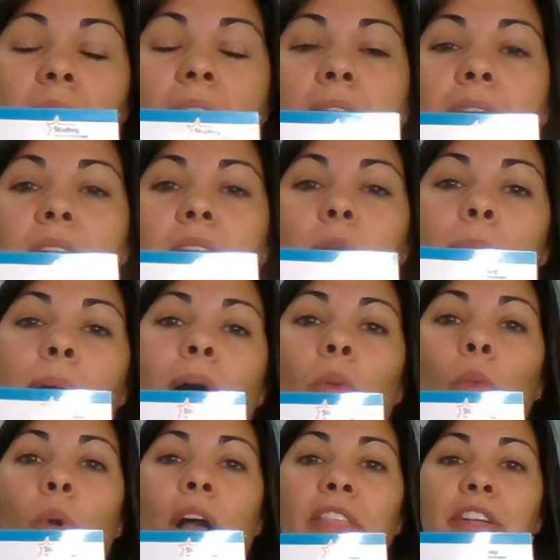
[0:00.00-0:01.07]
and
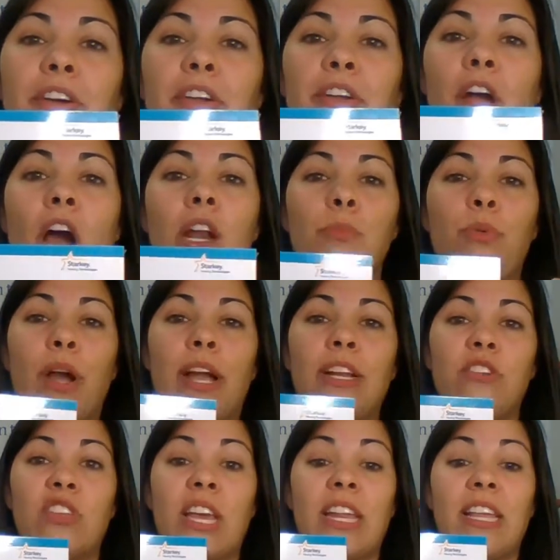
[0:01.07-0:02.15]
about whether or not our brain
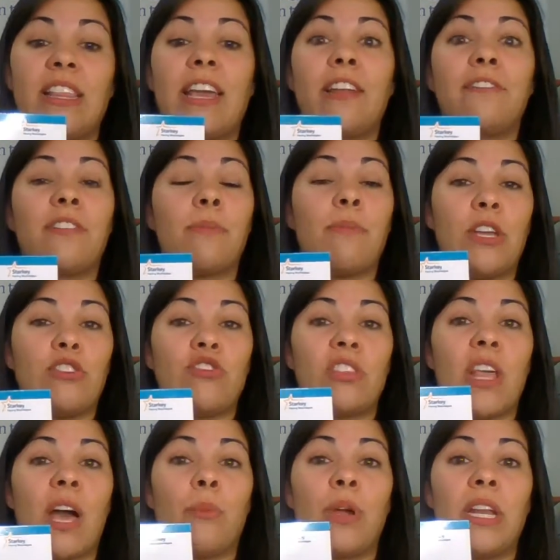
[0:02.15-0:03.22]
is getting the information
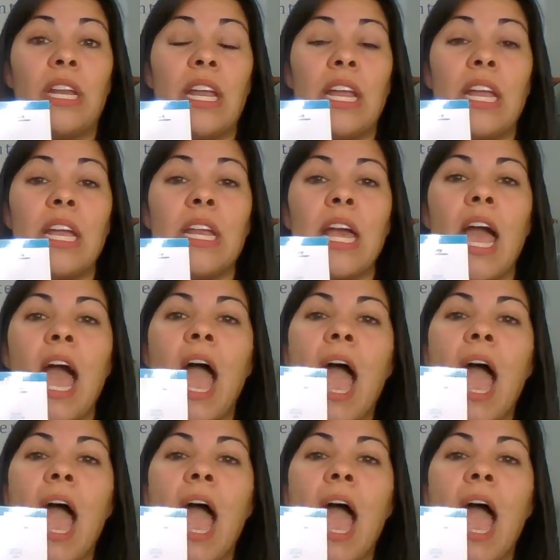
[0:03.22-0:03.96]
that we need.